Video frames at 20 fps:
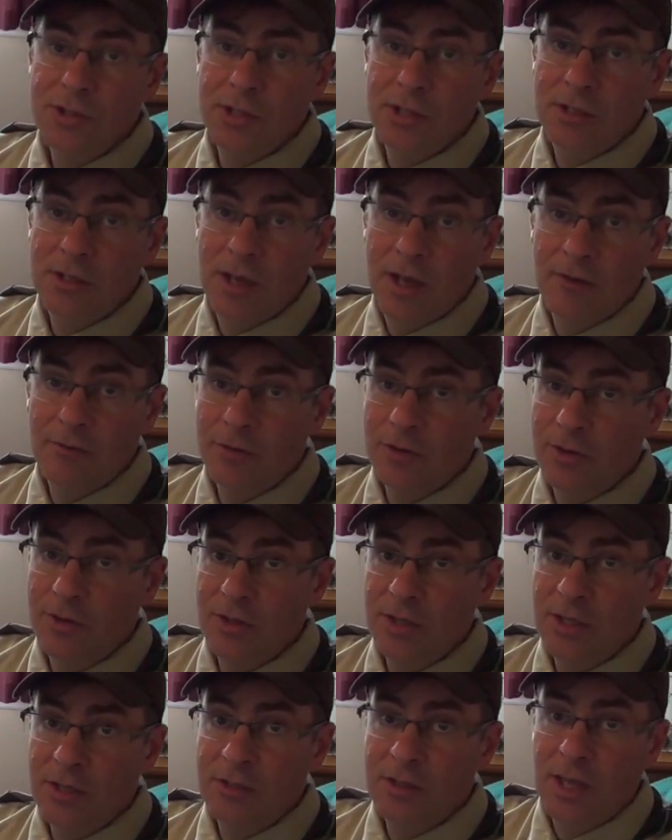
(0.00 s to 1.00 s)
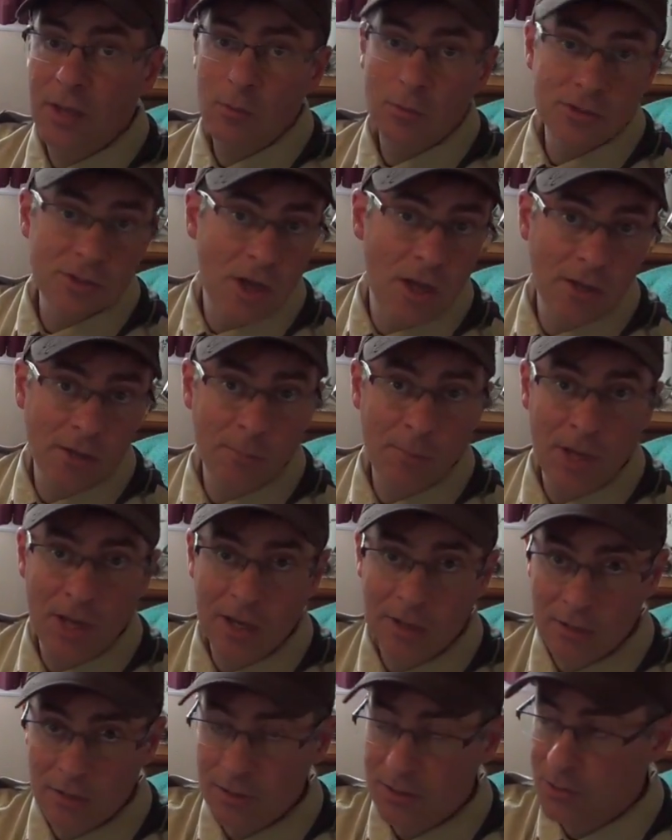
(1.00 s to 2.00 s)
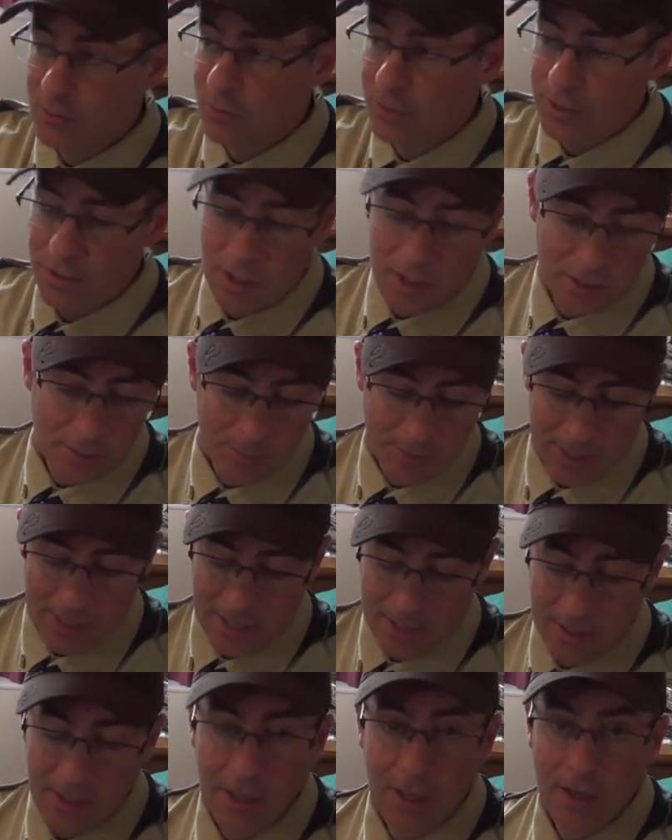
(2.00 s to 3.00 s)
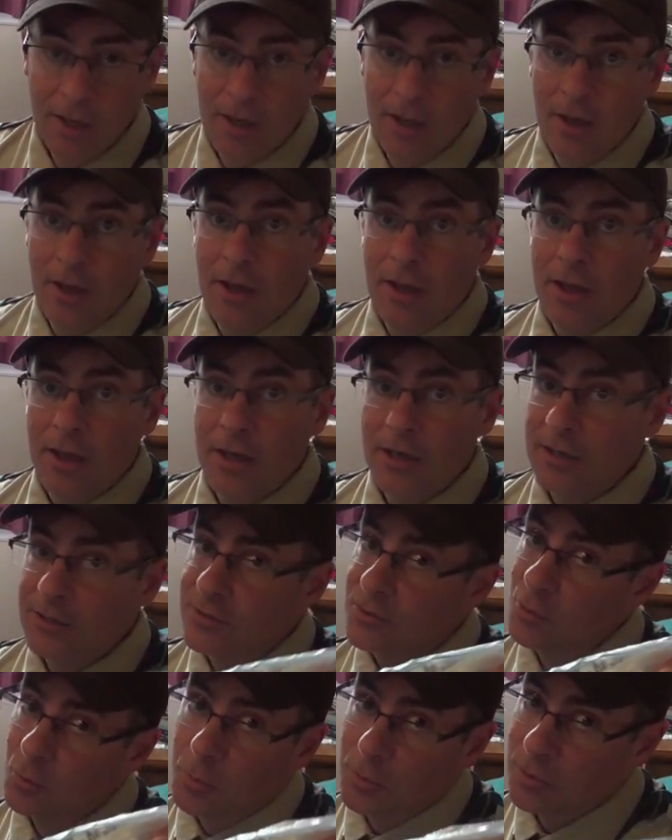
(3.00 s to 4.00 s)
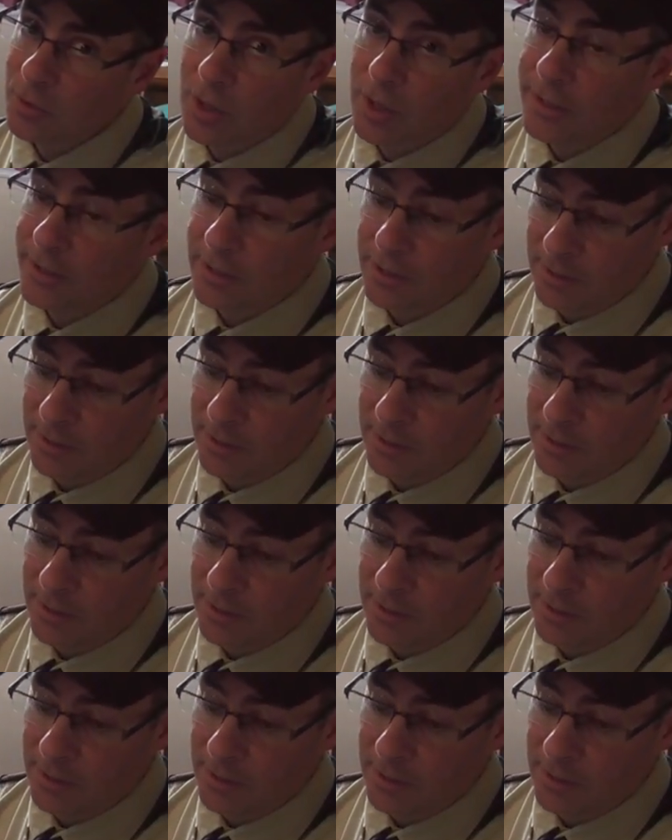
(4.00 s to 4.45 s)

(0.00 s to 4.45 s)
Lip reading: and everything that was on the bottle is written on the bag. And it's super light,